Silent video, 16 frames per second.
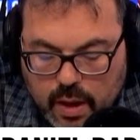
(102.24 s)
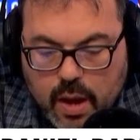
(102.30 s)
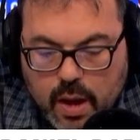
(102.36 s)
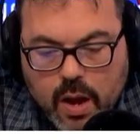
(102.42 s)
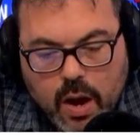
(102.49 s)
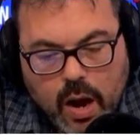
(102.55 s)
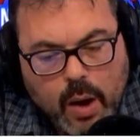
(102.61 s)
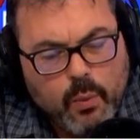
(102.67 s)

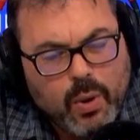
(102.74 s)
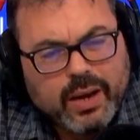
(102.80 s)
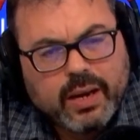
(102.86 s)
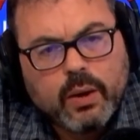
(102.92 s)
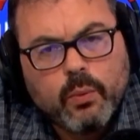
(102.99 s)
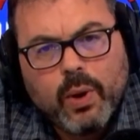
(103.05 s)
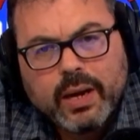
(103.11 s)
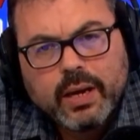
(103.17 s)
And why
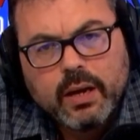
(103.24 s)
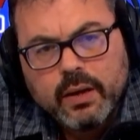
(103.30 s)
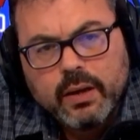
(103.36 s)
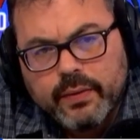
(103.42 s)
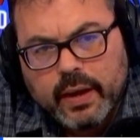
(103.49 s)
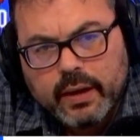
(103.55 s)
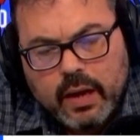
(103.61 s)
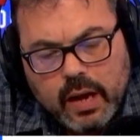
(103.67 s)

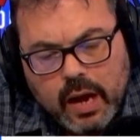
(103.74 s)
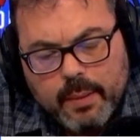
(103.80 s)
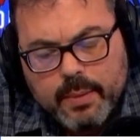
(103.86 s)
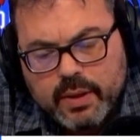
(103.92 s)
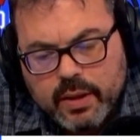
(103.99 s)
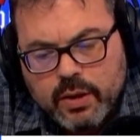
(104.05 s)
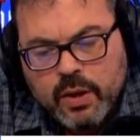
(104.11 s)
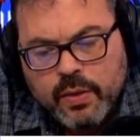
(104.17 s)
can't they? I
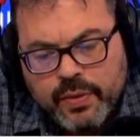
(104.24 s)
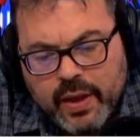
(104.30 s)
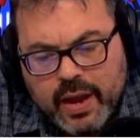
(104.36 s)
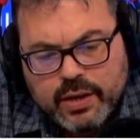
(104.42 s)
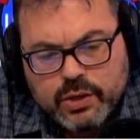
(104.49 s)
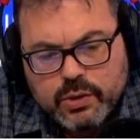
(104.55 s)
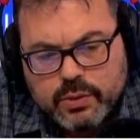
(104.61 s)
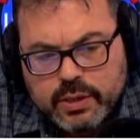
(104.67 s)
mean,
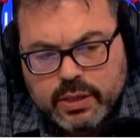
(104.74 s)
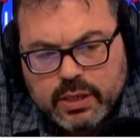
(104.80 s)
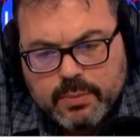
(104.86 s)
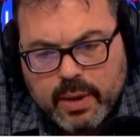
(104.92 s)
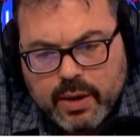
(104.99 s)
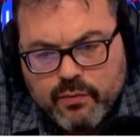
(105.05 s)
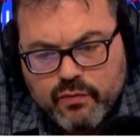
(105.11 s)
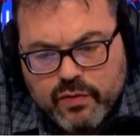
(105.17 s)
their duty is
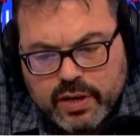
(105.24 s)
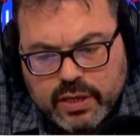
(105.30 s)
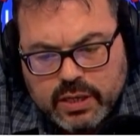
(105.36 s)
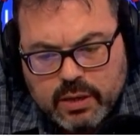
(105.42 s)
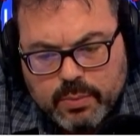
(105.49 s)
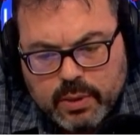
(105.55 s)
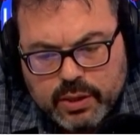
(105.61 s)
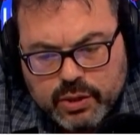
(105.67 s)
to make
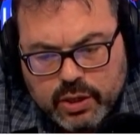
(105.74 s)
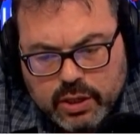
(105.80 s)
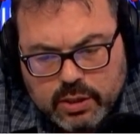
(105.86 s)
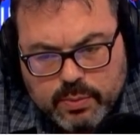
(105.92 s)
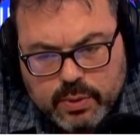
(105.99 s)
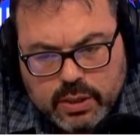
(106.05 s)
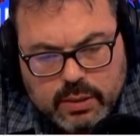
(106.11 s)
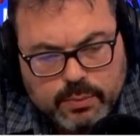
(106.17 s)
reasonable
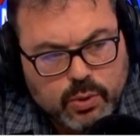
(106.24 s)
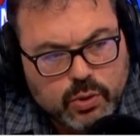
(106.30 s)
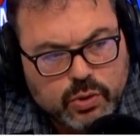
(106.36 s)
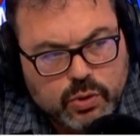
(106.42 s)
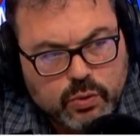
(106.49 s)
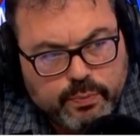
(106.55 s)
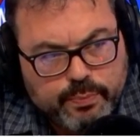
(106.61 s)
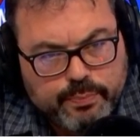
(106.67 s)
adjustments. I'm
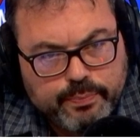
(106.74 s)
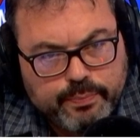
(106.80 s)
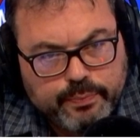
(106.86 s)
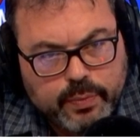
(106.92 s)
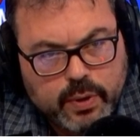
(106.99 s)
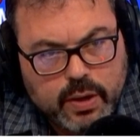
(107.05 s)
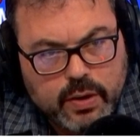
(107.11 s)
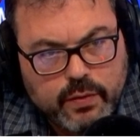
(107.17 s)
not sure
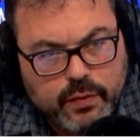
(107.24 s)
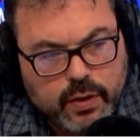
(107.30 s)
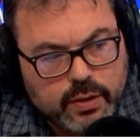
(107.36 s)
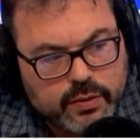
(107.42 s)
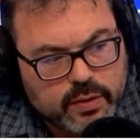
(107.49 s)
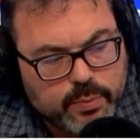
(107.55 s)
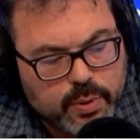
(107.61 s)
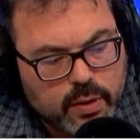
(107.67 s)

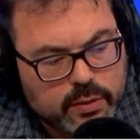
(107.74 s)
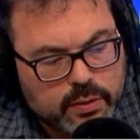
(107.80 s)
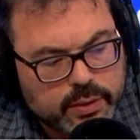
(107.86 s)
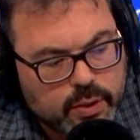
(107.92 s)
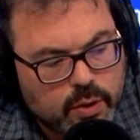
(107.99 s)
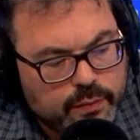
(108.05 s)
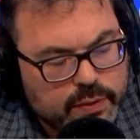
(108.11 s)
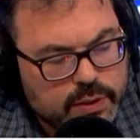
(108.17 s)
converting part
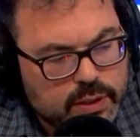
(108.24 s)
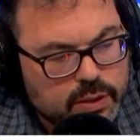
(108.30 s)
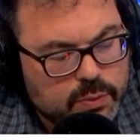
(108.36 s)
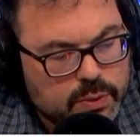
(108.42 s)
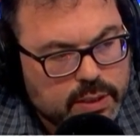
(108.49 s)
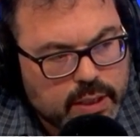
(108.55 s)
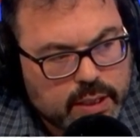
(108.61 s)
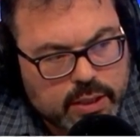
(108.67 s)
of the office
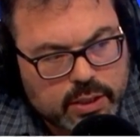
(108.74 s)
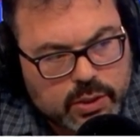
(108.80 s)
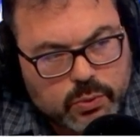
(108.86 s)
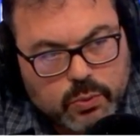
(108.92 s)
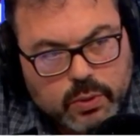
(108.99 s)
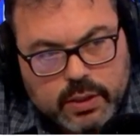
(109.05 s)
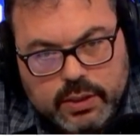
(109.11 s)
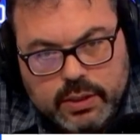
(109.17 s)
into a second
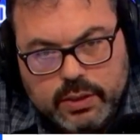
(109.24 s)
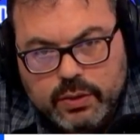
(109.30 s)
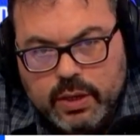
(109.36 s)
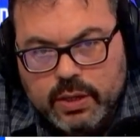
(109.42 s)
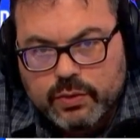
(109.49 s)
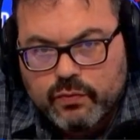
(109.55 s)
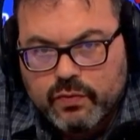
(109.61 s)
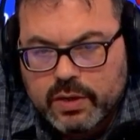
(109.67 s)
toilet
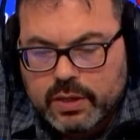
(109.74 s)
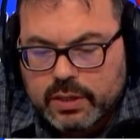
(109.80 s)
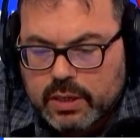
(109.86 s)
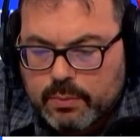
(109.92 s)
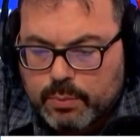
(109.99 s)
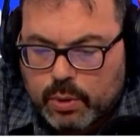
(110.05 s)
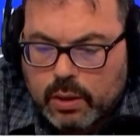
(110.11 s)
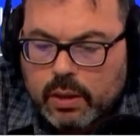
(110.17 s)
is
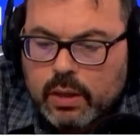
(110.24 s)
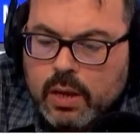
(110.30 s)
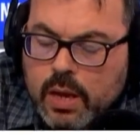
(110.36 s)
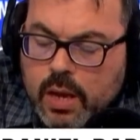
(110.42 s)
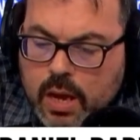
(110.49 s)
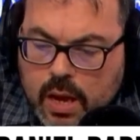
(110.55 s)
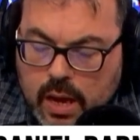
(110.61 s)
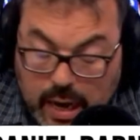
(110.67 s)
reasonable.
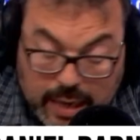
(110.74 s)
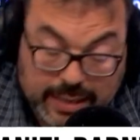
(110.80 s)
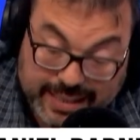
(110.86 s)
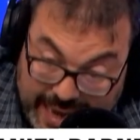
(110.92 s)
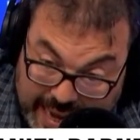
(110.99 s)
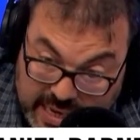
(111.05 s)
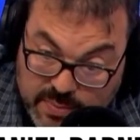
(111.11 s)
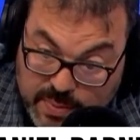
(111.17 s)
I
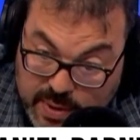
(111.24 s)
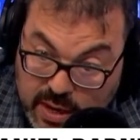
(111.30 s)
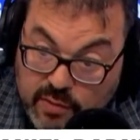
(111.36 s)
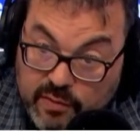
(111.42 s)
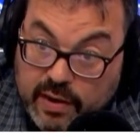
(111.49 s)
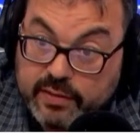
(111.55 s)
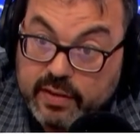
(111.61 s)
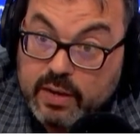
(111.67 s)
stand to be
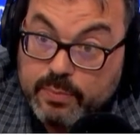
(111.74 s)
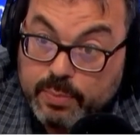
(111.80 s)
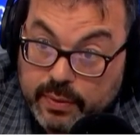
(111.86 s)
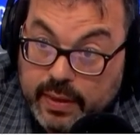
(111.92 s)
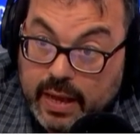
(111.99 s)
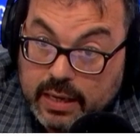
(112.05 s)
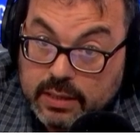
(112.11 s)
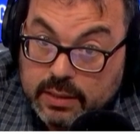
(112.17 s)
corrected,
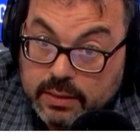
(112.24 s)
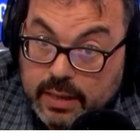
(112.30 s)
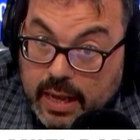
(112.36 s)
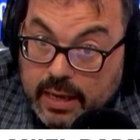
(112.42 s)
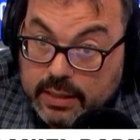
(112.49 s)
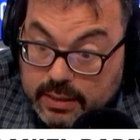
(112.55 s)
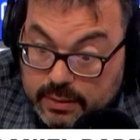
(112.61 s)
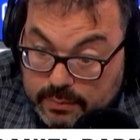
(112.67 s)
but
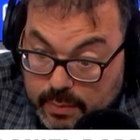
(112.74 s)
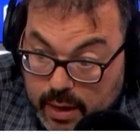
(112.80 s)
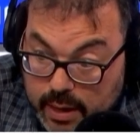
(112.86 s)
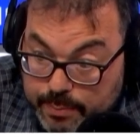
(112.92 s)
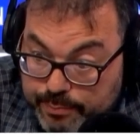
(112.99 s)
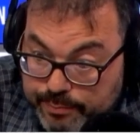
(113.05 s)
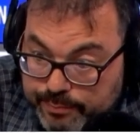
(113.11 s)
that's my